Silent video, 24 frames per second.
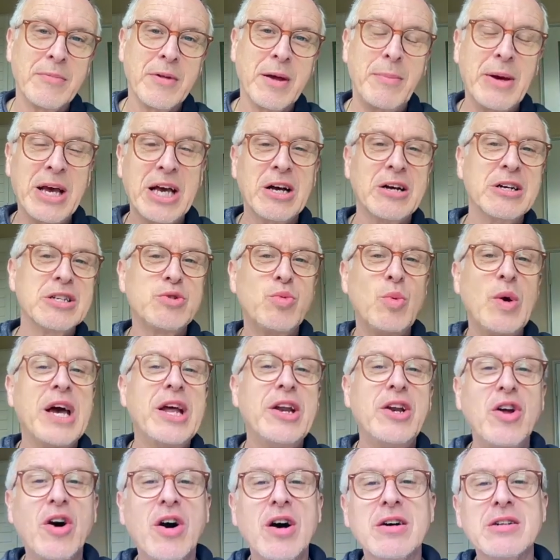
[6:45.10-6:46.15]
because we're
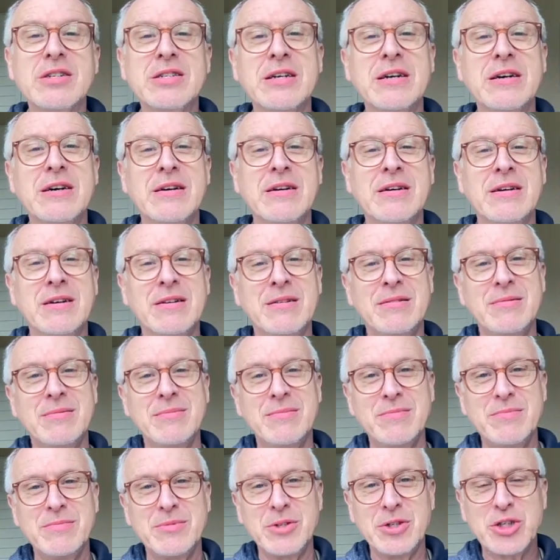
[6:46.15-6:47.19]
not
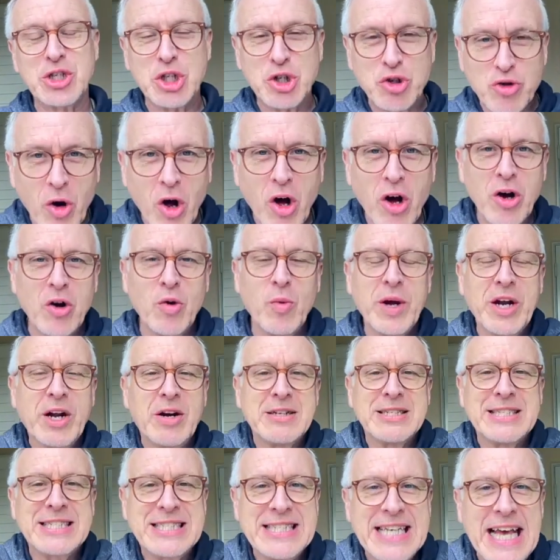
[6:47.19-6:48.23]
strong, we're
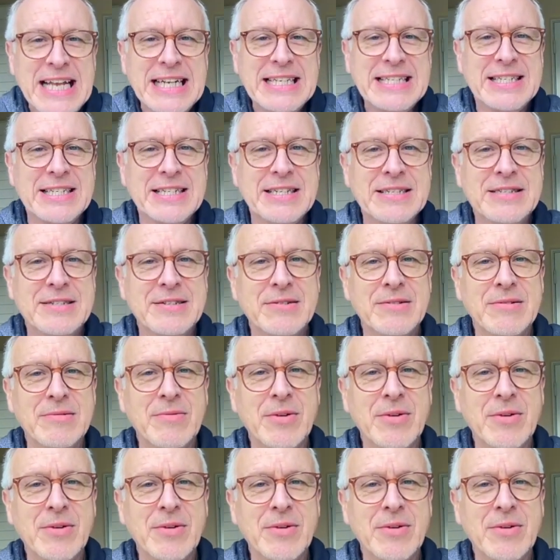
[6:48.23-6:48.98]
not centered,